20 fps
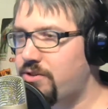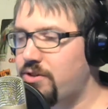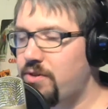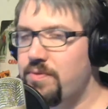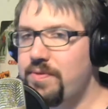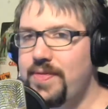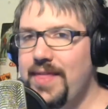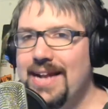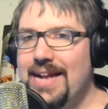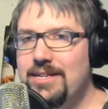
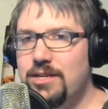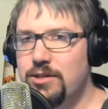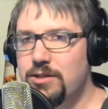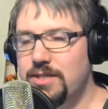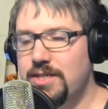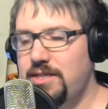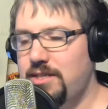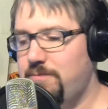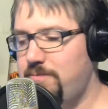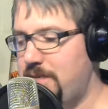So that
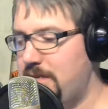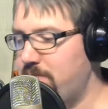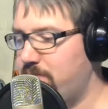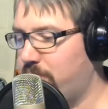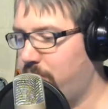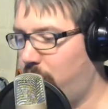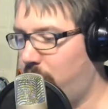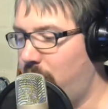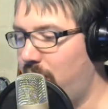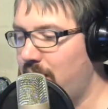turns into
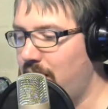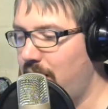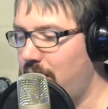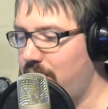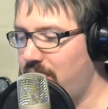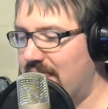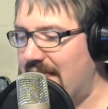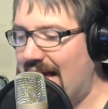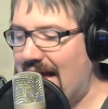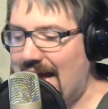people
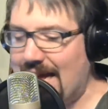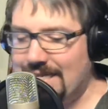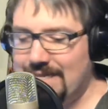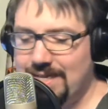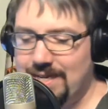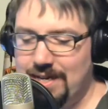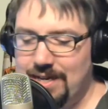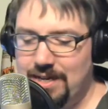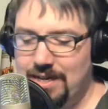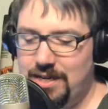
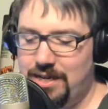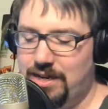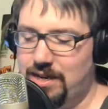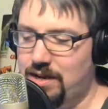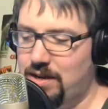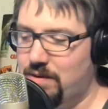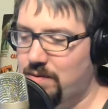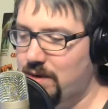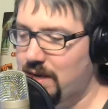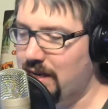that you
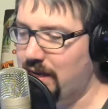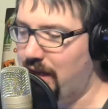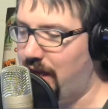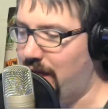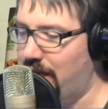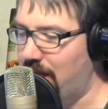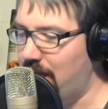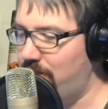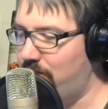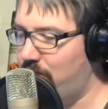know,
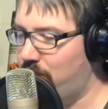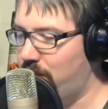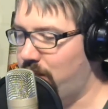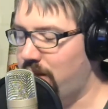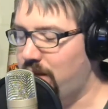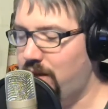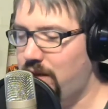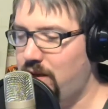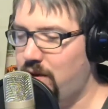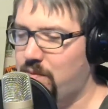I, I, gave one,
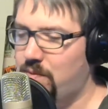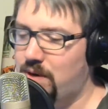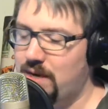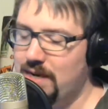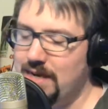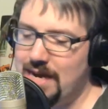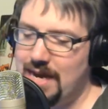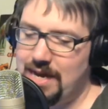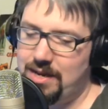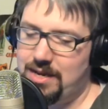you know,
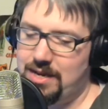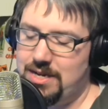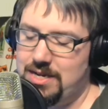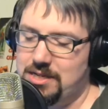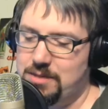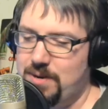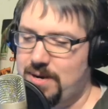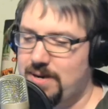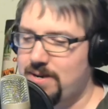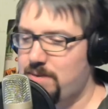one guy
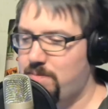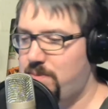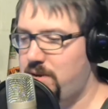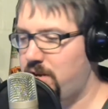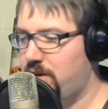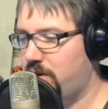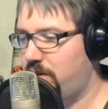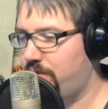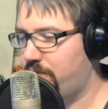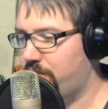a spare
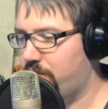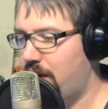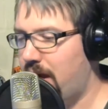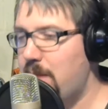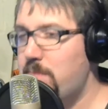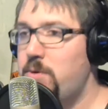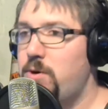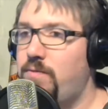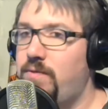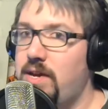computer and threw
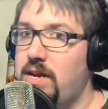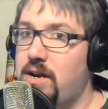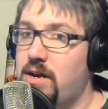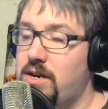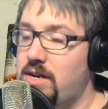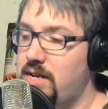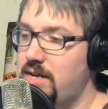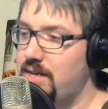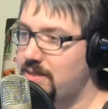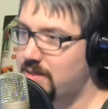iMovie
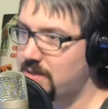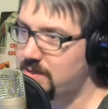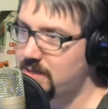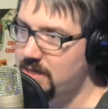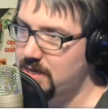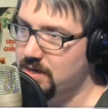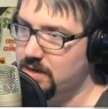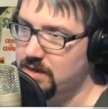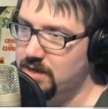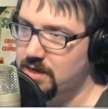on it and says,
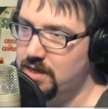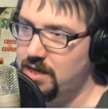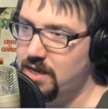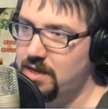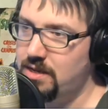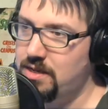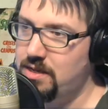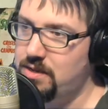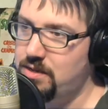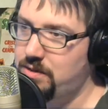here, can
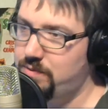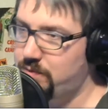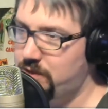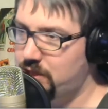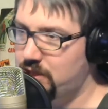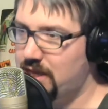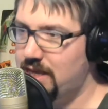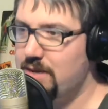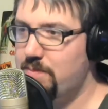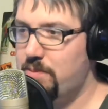you,
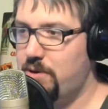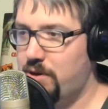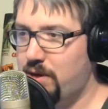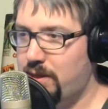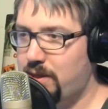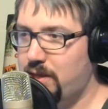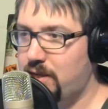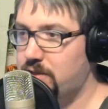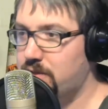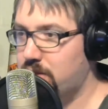would you like a
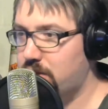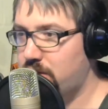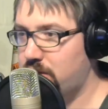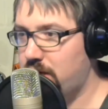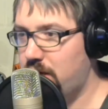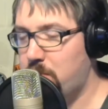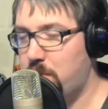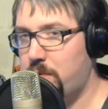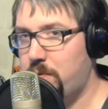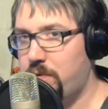poke at this? Could
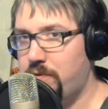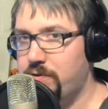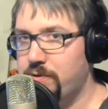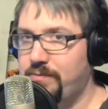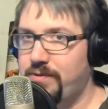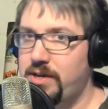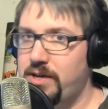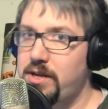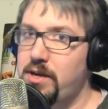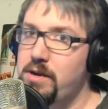you help me with
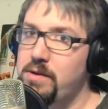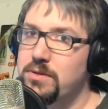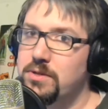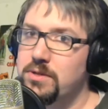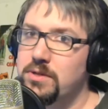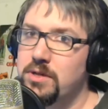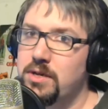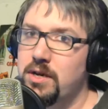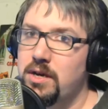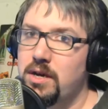some
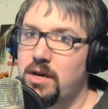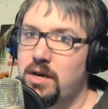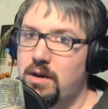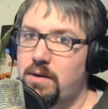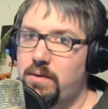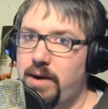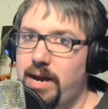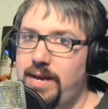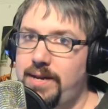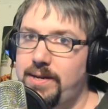videos?
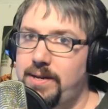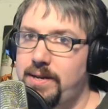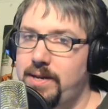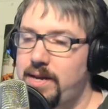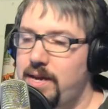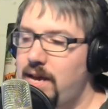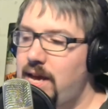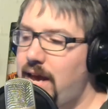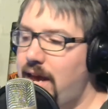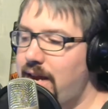Right.
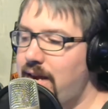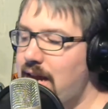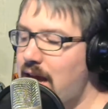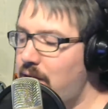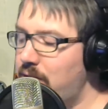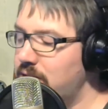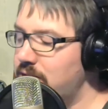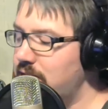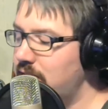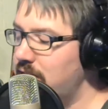And
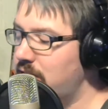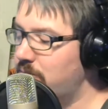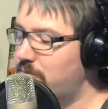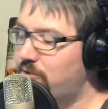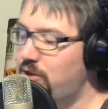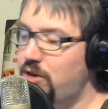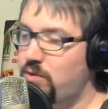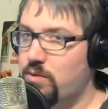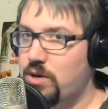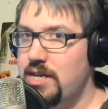now it's getting to the
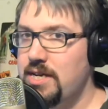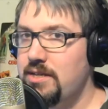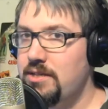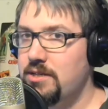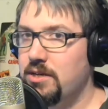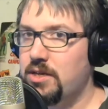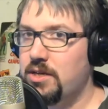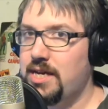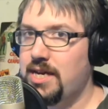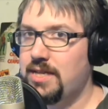point where he's
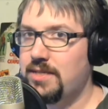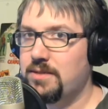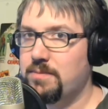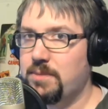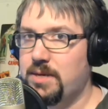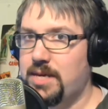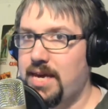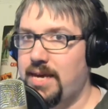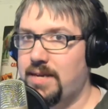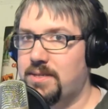starting to get
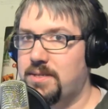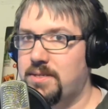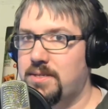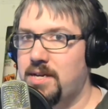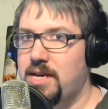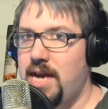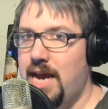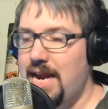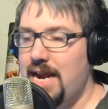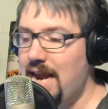some
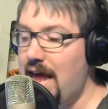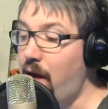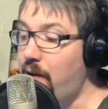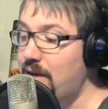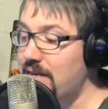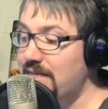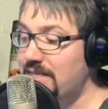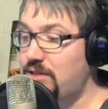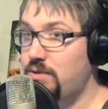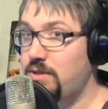gigs and
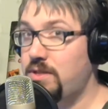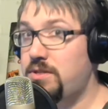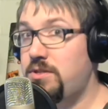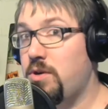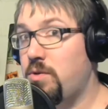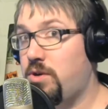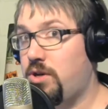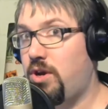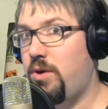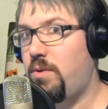now he's doing
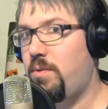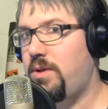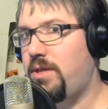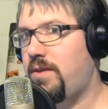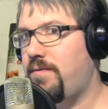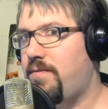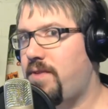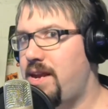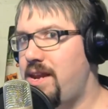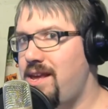so good with
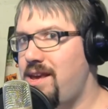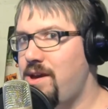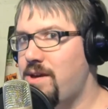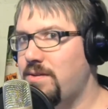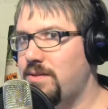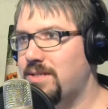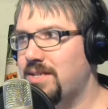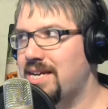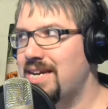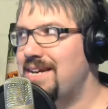the
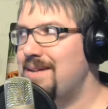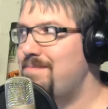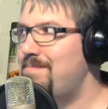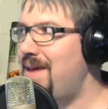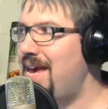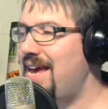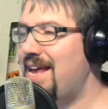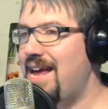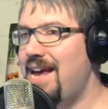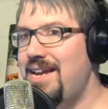videos.
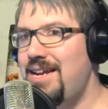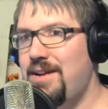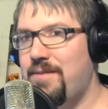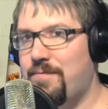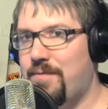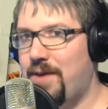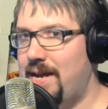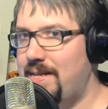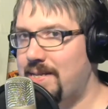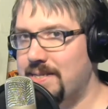Man, I need
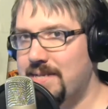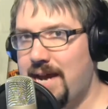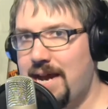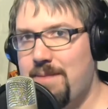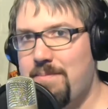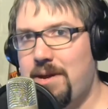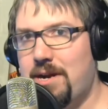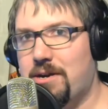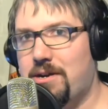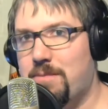to find this
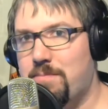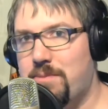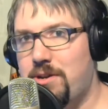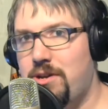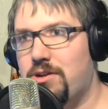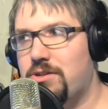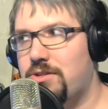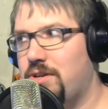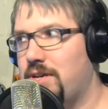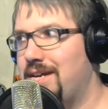guy a better
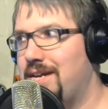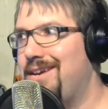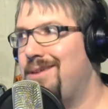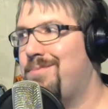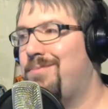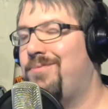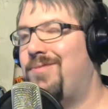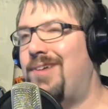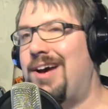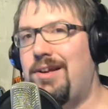computer so I can
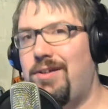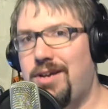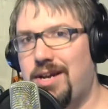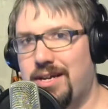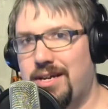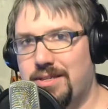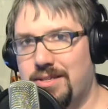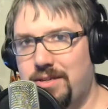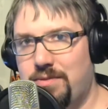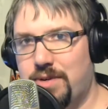give him Final
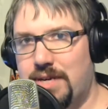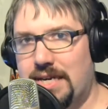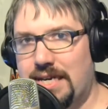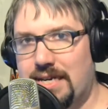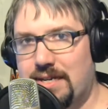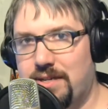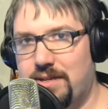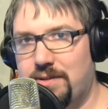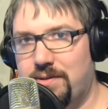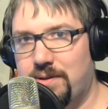Cut and see what he
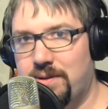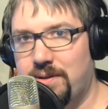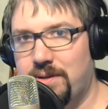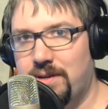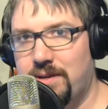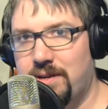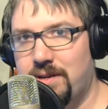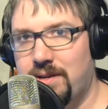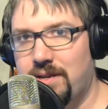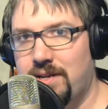can do.
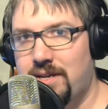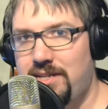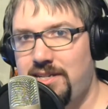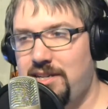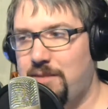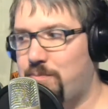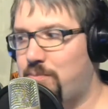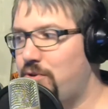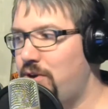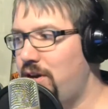
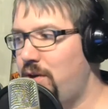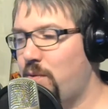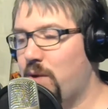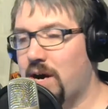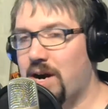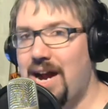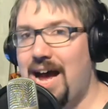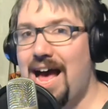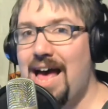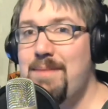To the point
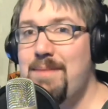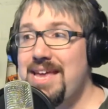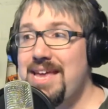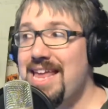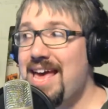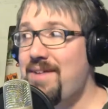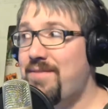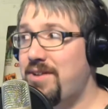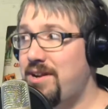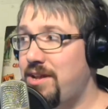where
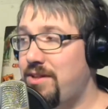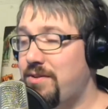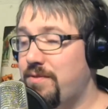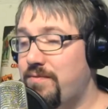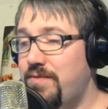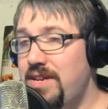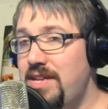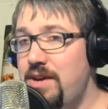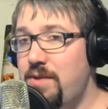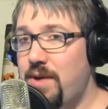might have another
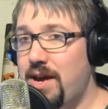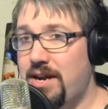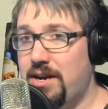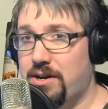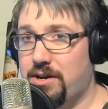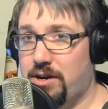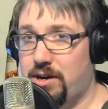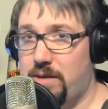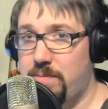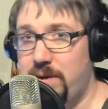video
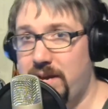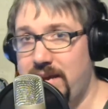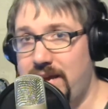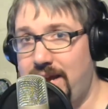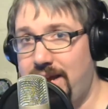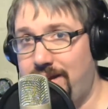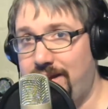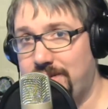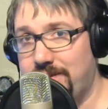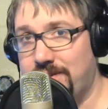editor on my
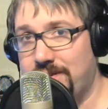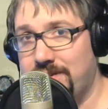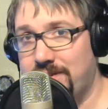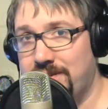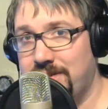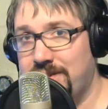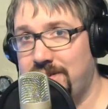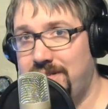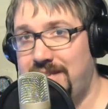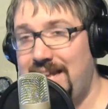hands
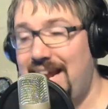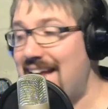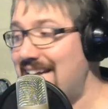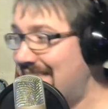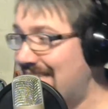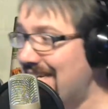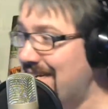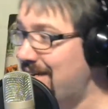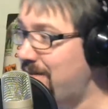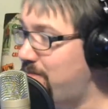that I
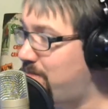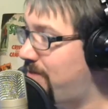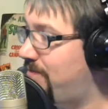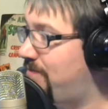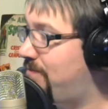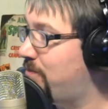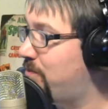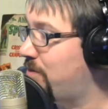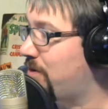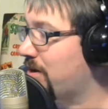didn't
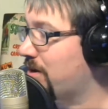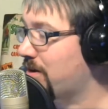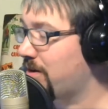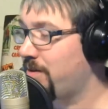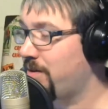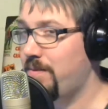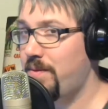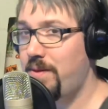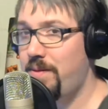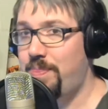before,
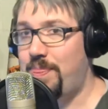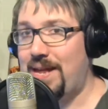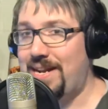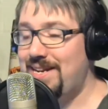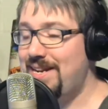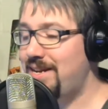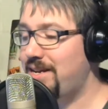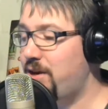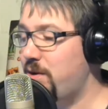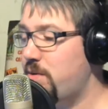that
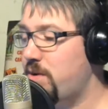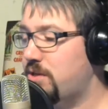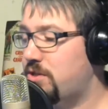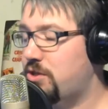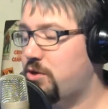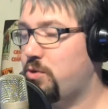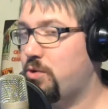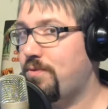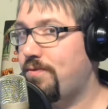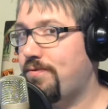didn't go to
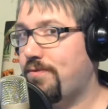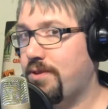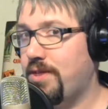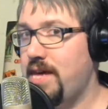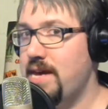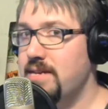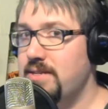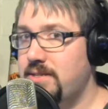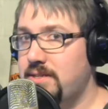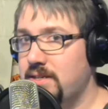school for
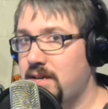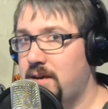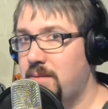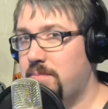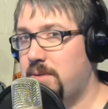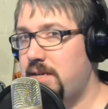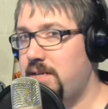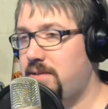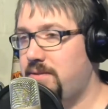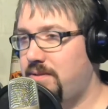this,
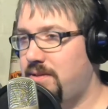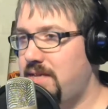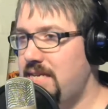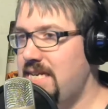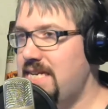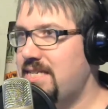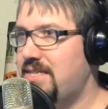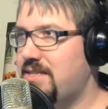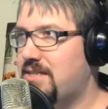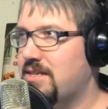but
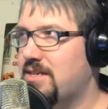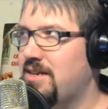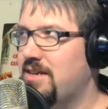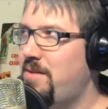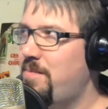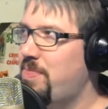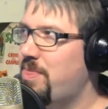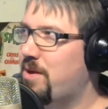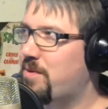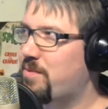is
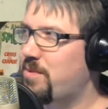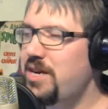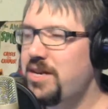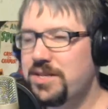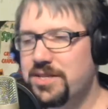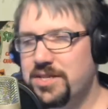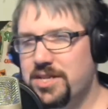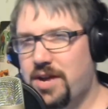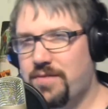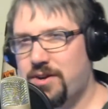
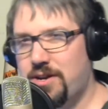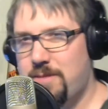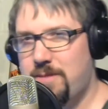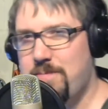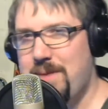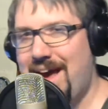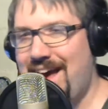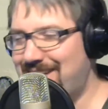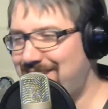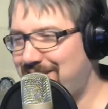rediscovering a
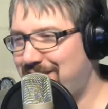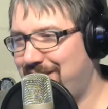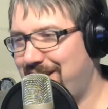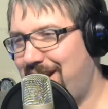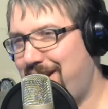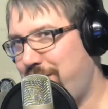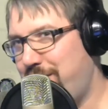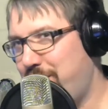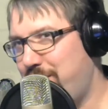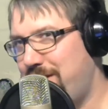passion
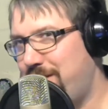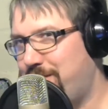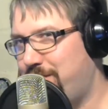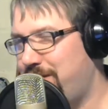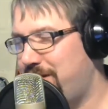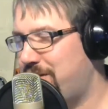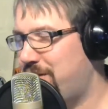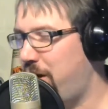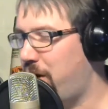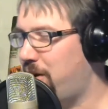that I know he,
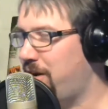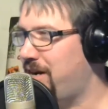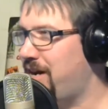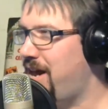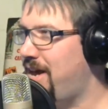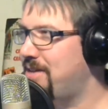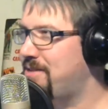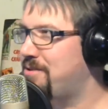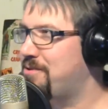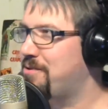we shared in
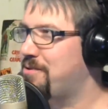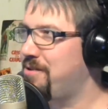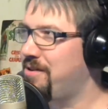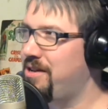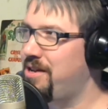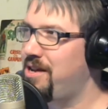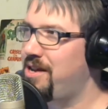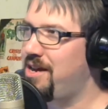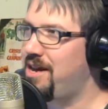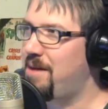high school
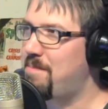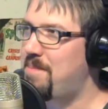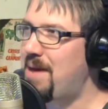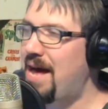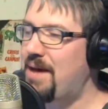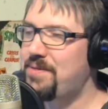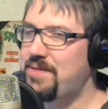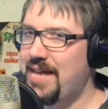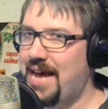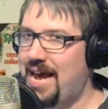
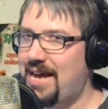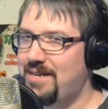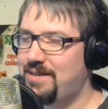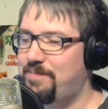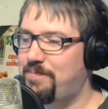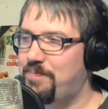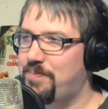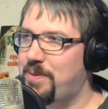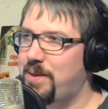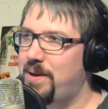about that
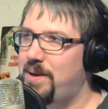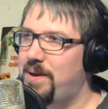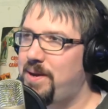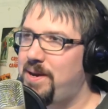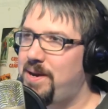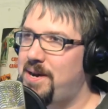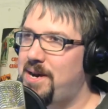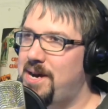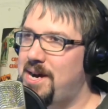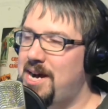
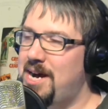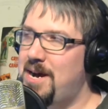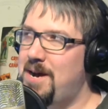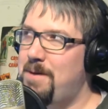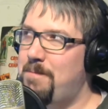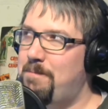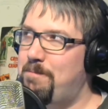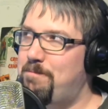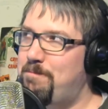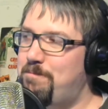
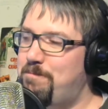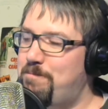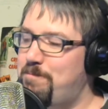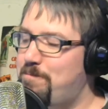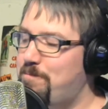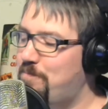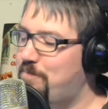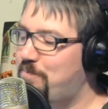um,